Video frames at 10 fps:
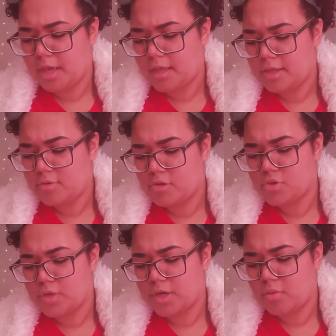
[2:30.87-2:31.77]
and you will
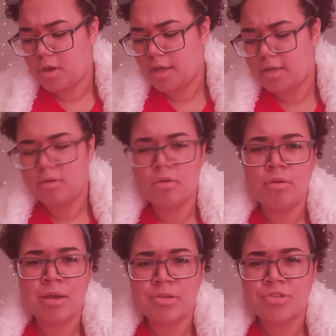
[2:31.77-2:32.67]
drink wine."
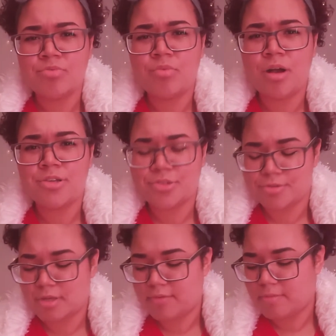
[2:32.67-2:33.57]
Why would you wash
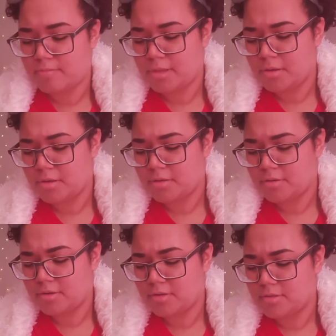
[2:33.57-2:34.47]
yourself in milk?
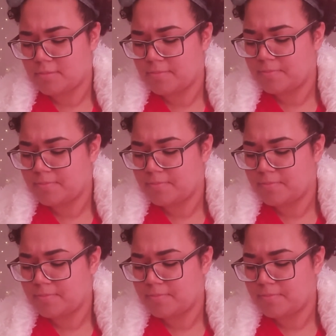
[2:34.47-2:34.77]
Gross.